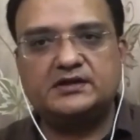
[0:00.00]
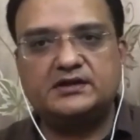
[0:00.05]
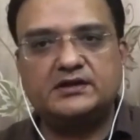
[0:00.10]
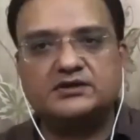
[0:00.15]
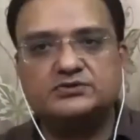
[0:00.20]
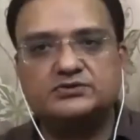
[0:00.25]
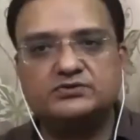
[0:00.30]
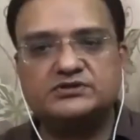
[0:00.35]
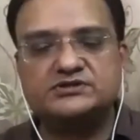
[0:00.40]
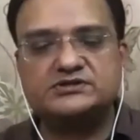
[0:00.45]

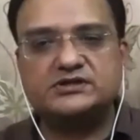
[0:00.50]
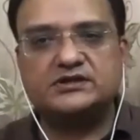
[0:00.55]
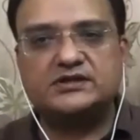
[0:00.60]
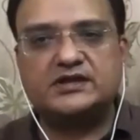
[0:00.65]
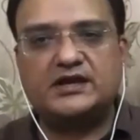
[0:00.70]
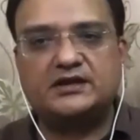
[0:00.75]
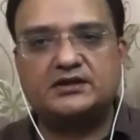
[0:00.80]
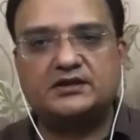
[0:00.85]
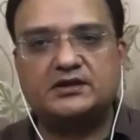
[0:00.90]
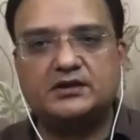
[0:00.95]
You can say
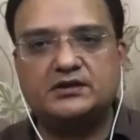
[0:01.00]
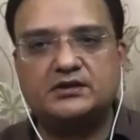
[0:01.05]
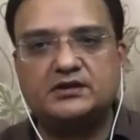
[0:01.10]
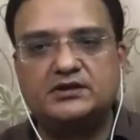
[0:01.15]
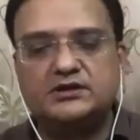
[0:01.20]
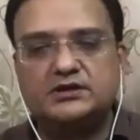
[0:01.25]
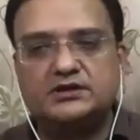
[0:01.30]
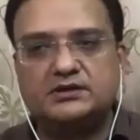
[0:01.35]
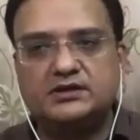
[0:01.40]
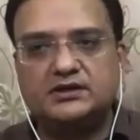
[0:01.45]
that
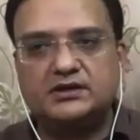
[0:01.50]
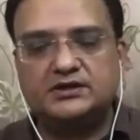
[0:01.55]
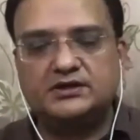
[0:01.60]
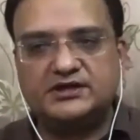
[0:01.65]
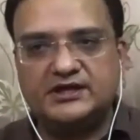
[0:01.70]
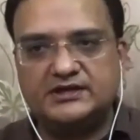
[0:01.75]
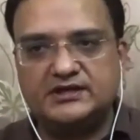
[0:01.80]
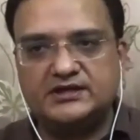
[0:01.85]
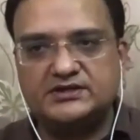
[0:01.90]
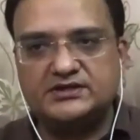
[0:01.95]

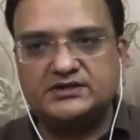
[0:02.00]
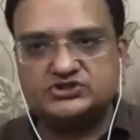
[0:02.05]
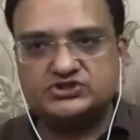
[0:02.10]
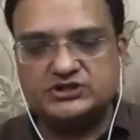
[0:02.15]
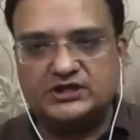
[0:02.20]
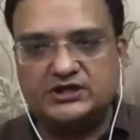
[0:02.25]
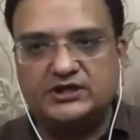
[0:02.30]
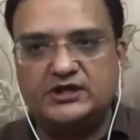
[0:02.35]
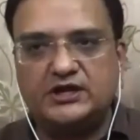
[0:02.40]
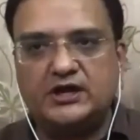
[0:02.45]
taking
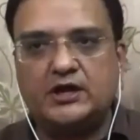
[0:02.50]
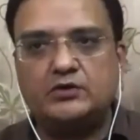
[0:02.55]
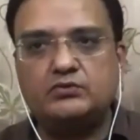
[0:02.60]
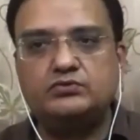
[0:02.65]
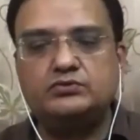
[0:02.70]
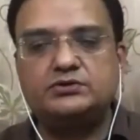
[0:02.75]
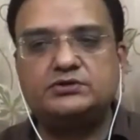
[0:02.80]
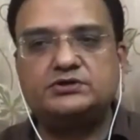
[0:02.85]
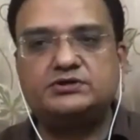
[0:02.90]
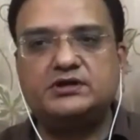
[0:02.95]
chin
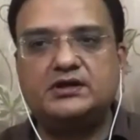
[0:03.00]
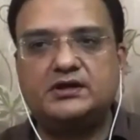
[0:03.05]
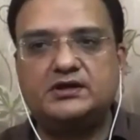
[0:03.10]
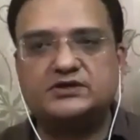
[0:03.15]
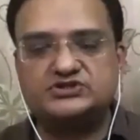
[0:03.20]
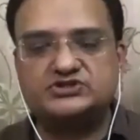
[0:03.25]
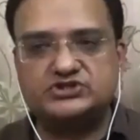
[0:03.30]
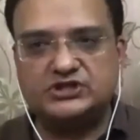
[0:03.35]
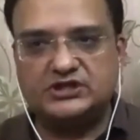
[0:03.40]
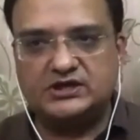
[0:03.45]
down,
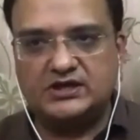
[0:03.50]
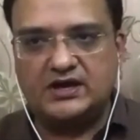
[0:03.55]
chin